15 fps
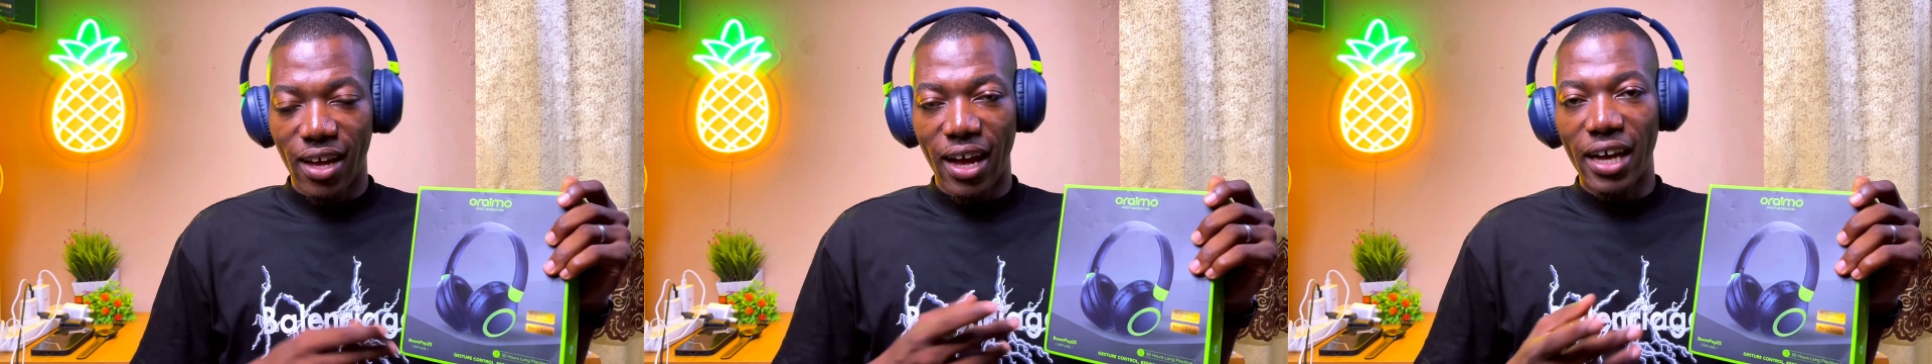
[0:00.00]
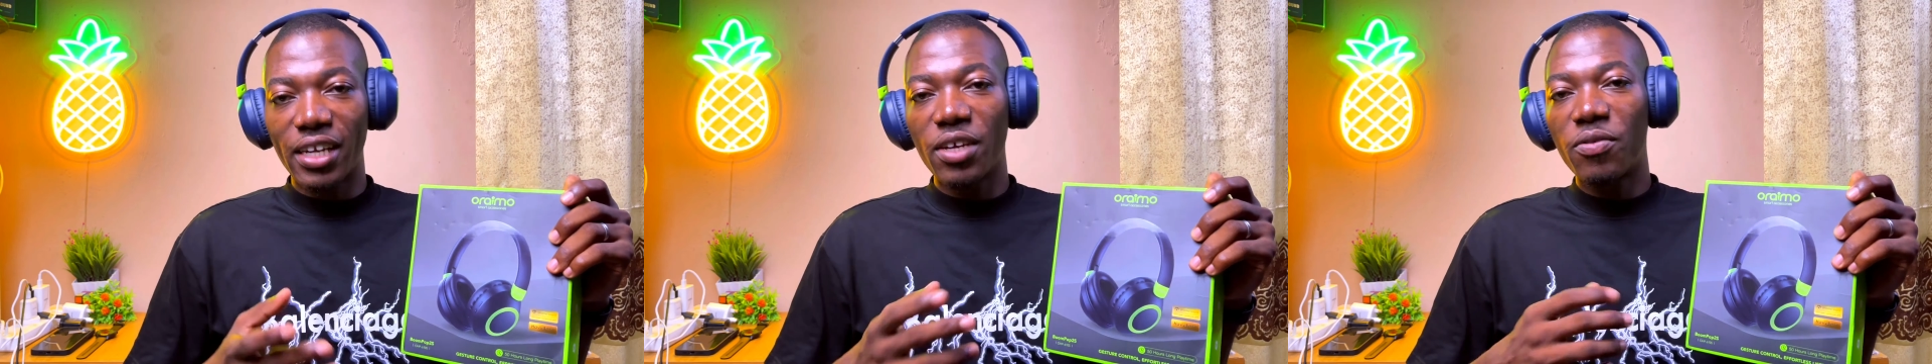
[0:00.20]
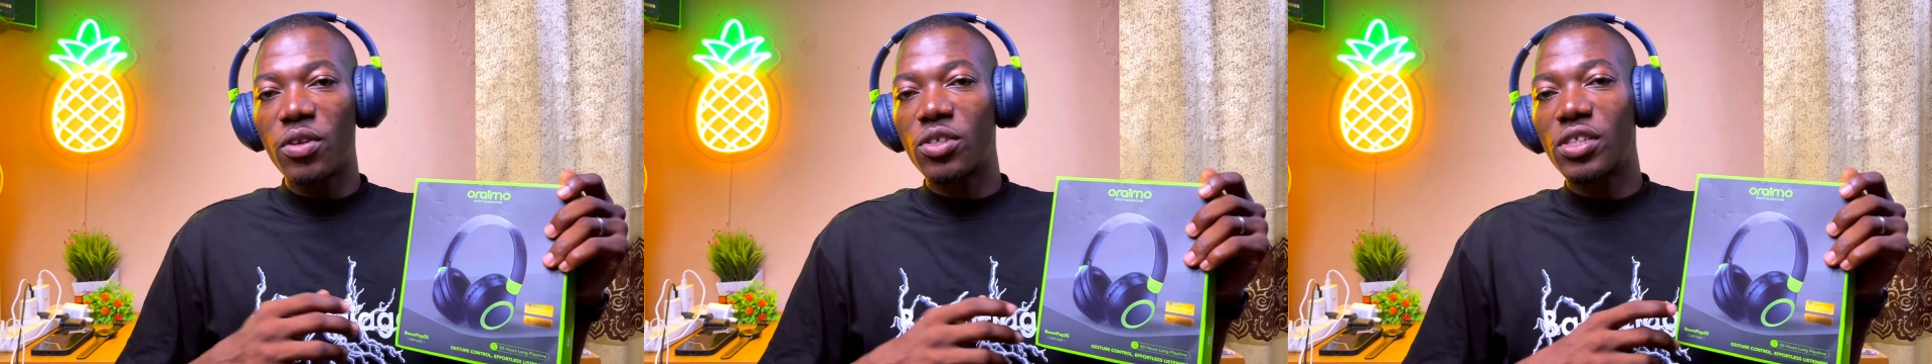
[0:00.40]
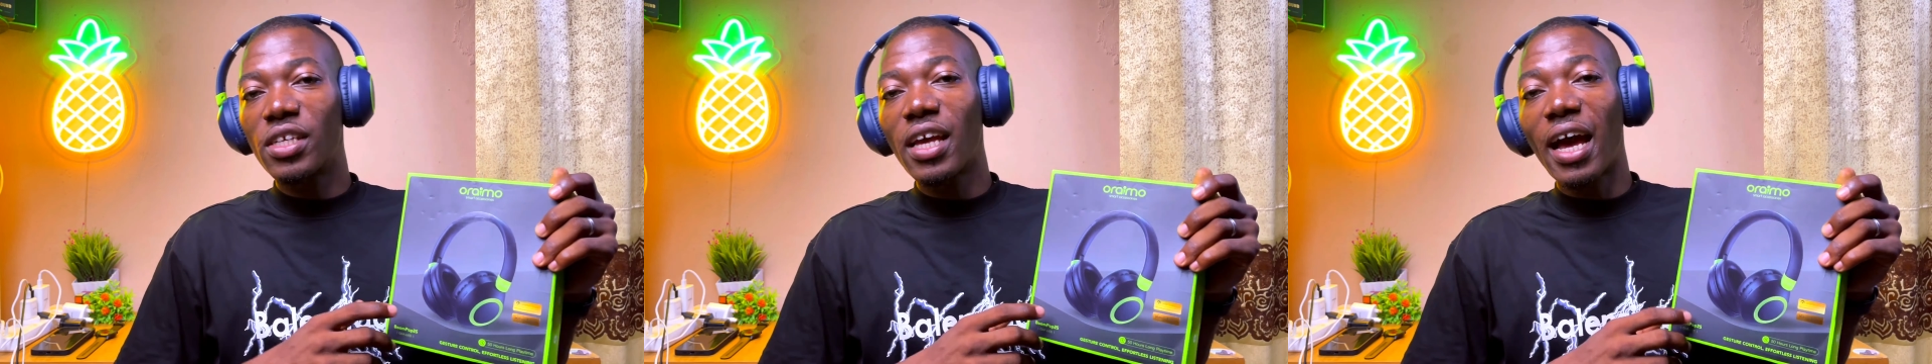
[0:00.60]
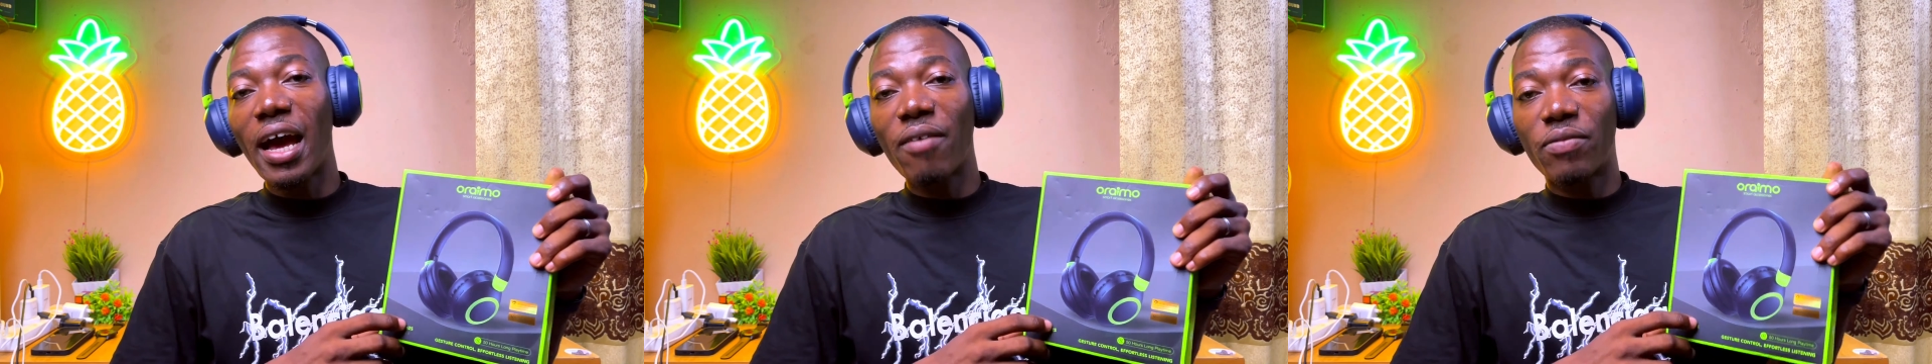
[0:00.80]
And if you still
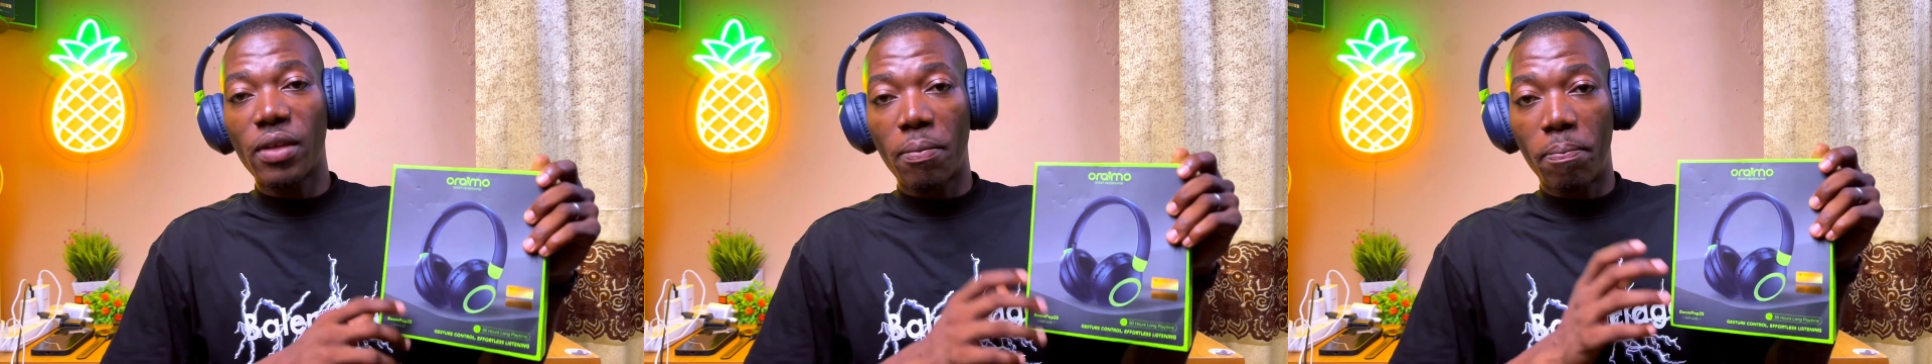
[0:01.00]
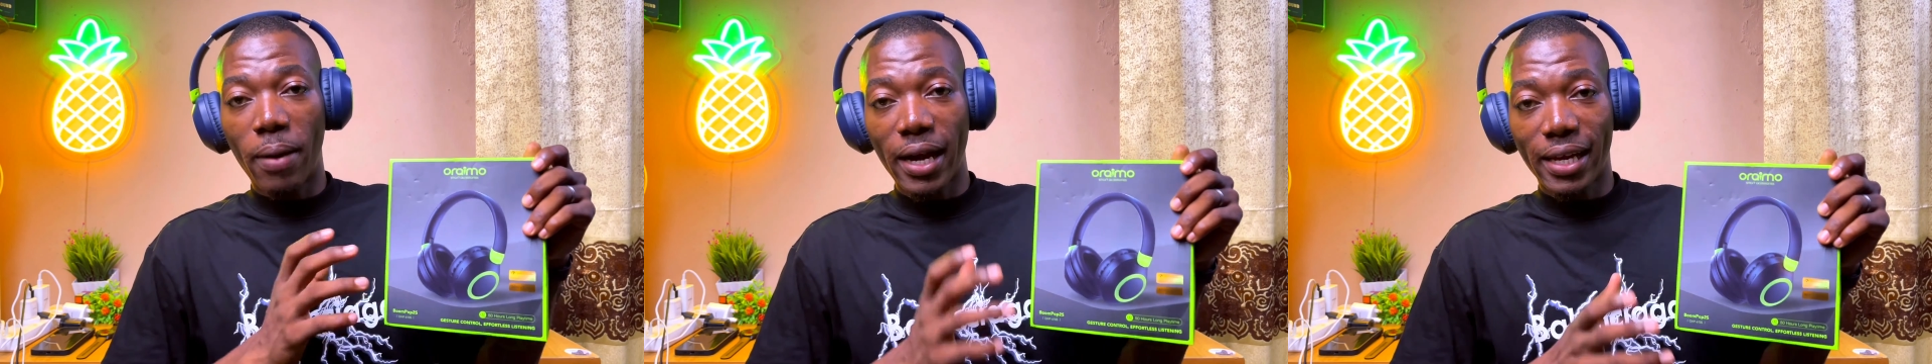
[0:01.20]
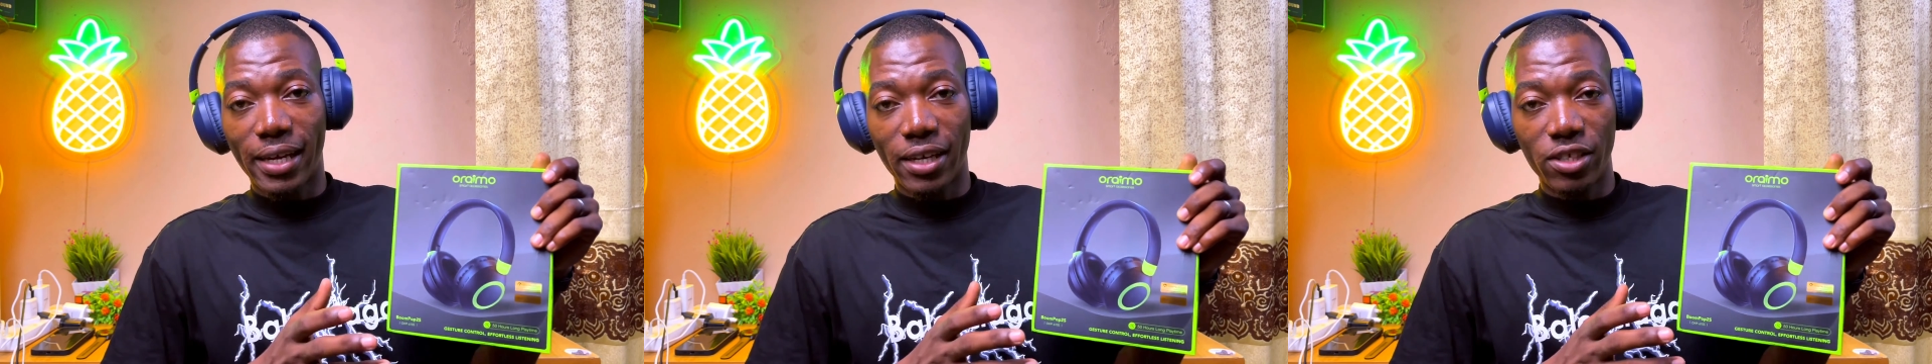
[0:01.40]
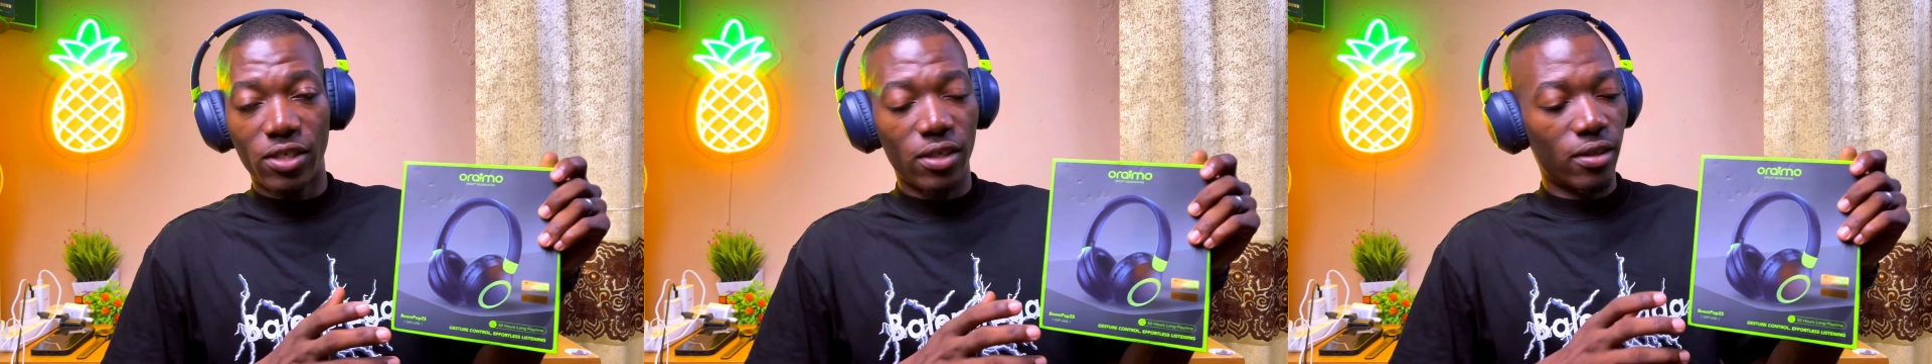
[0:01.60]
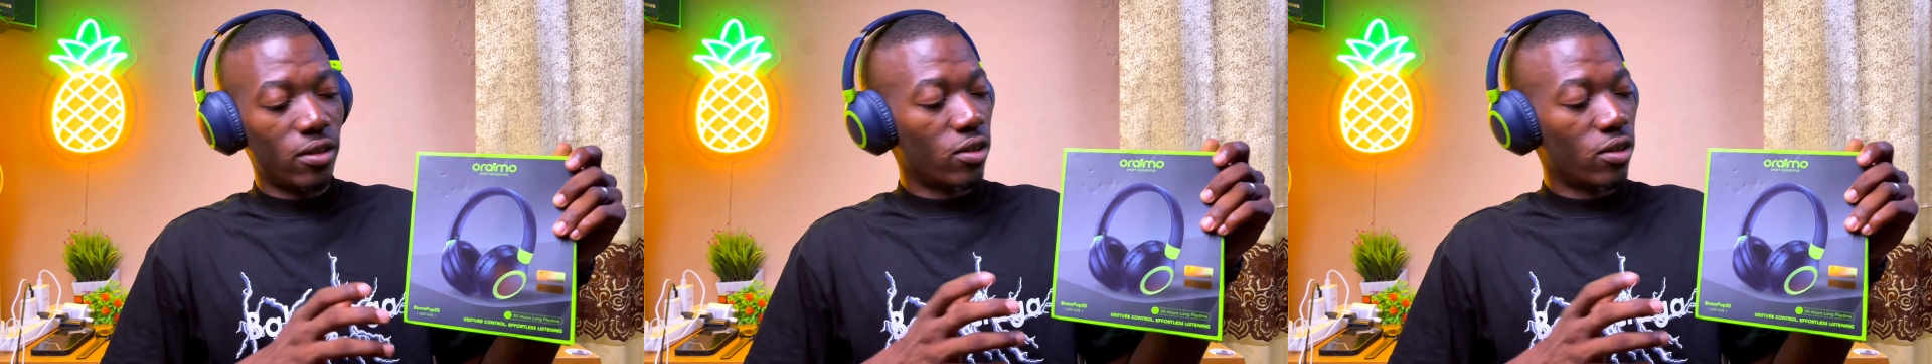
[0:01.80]
have the package,